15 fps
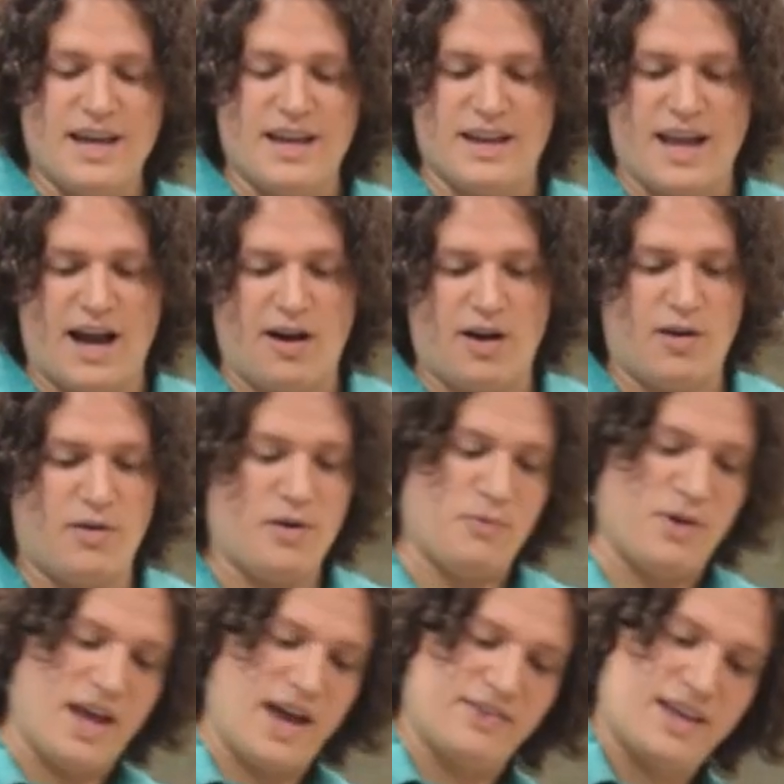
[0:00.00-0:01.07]
now
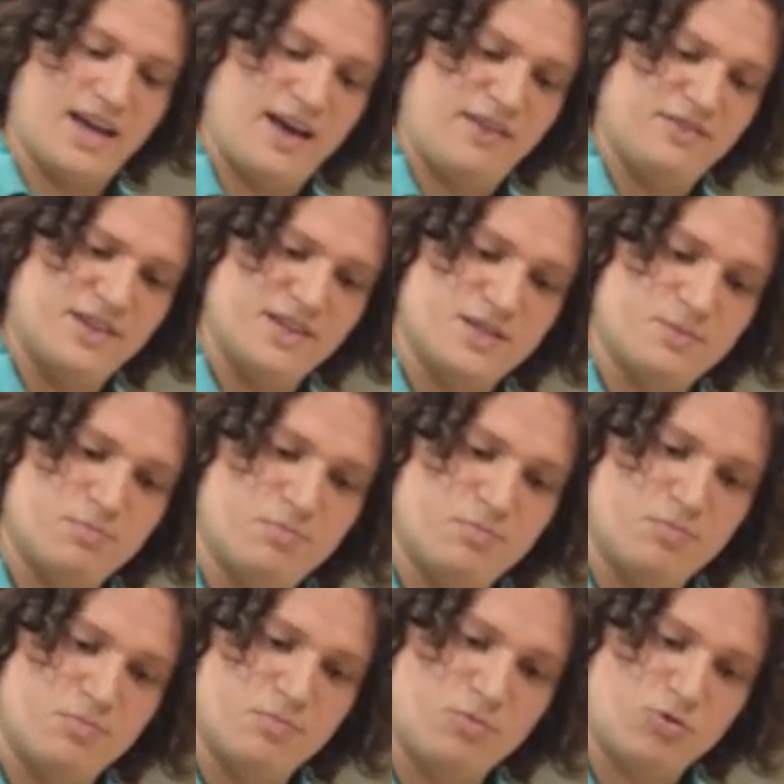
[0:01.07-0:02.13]
we have to have this
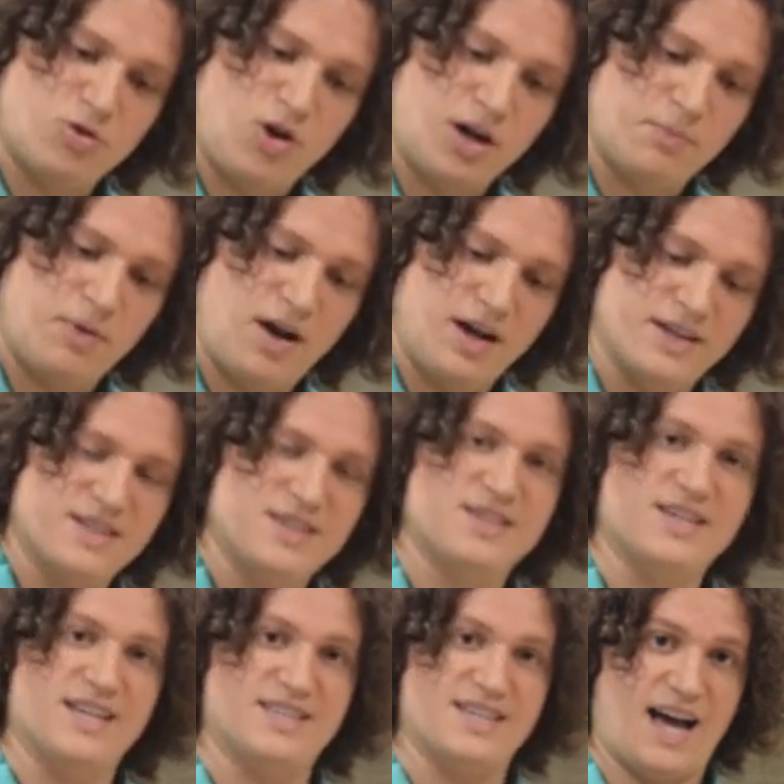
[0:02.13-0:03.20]
crock pot
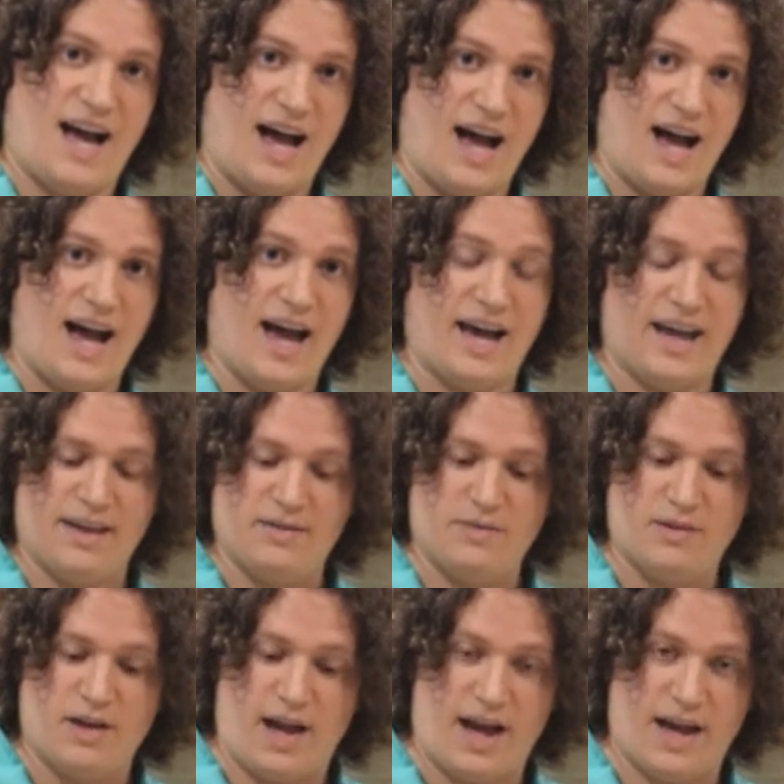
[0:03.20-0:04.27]
set to high,
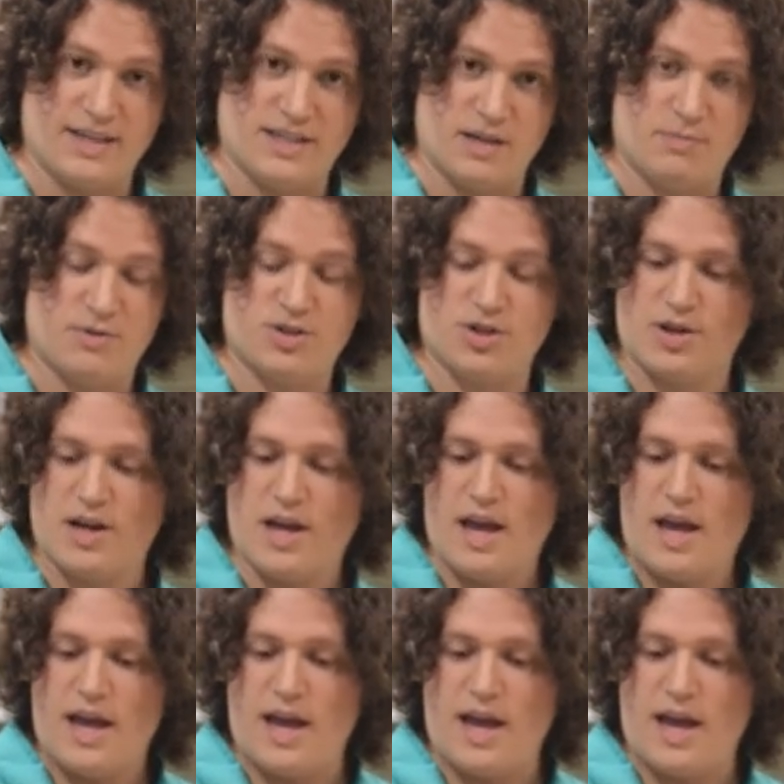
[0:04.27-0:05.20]
a high temperature,